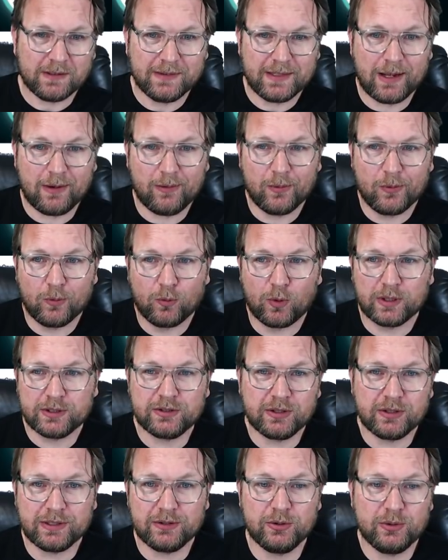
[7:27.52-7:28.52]
Now,
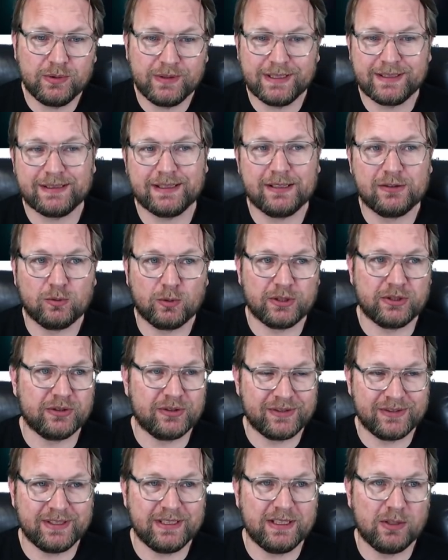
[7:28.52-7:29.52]
what you can do, this is what
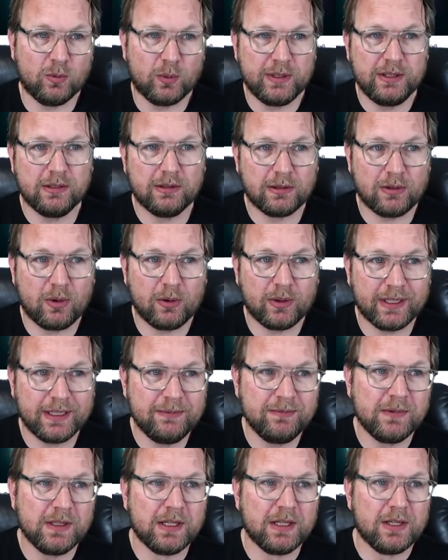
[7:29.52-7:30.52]
you see when you log
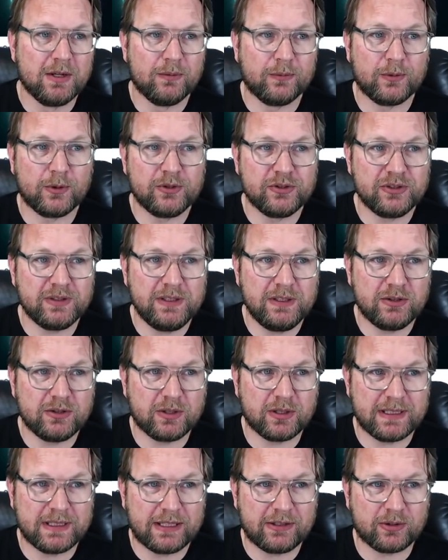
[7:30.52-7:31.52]
in. First, you need to
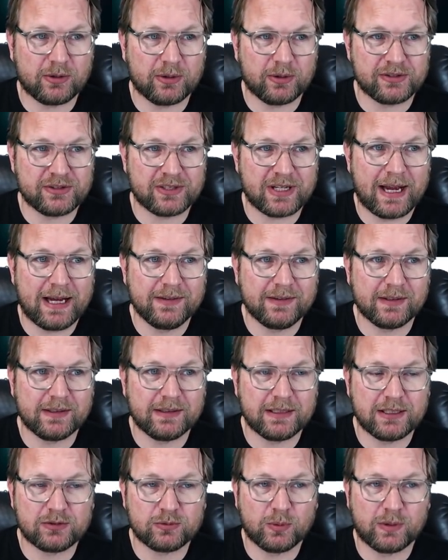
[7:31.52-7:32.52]
connect your site,
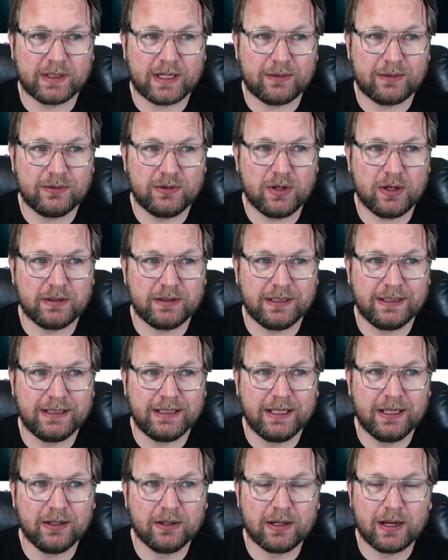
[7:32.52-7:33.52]
and that's what I've done in
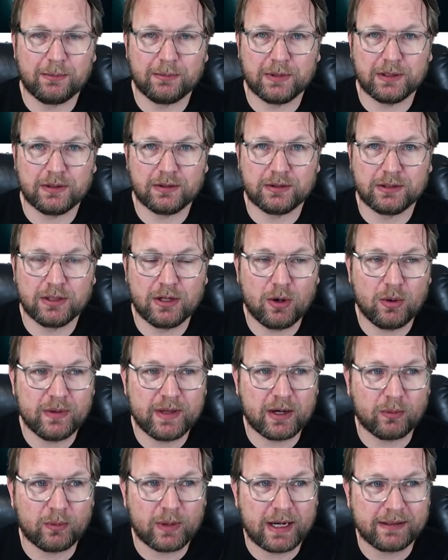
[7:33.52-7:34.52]
here. I'm not going to go
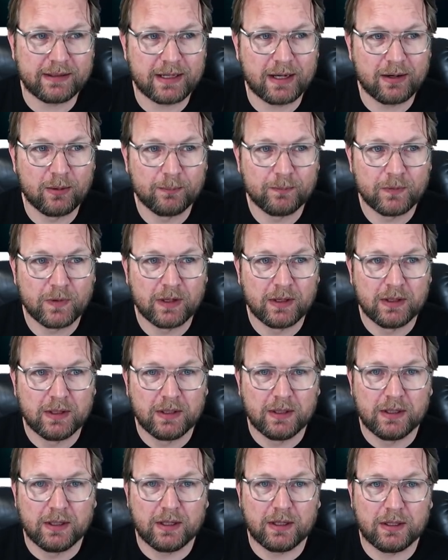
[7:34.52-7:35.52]
there right now
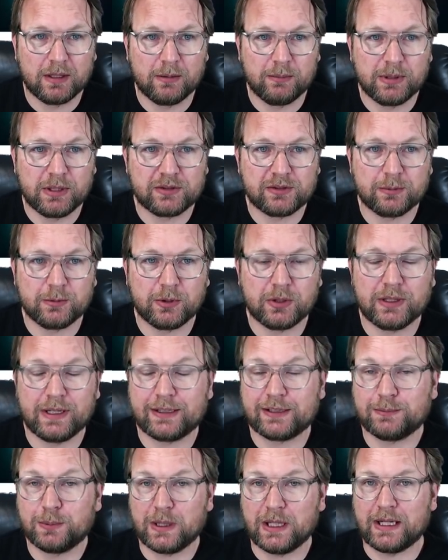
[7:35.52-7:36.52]
because I'm going to
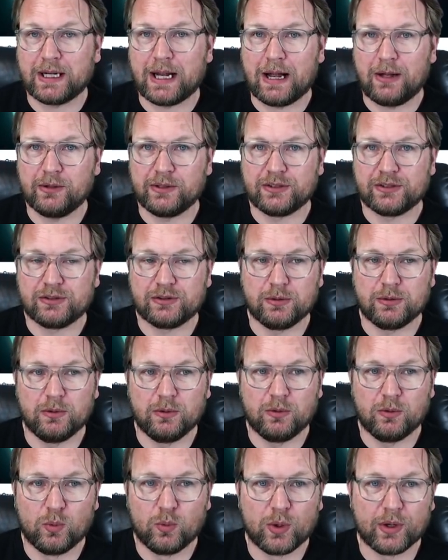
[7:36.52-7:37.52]
explain how this
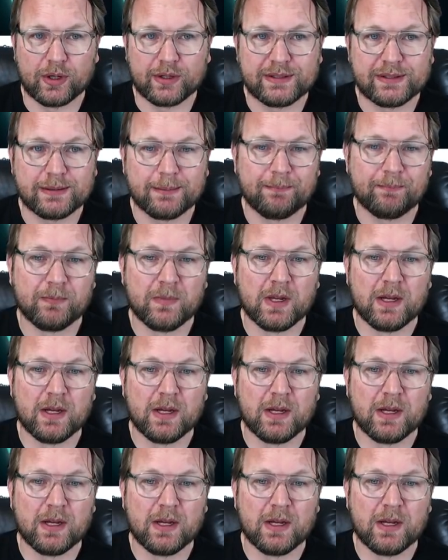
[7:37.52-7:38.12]
tool works.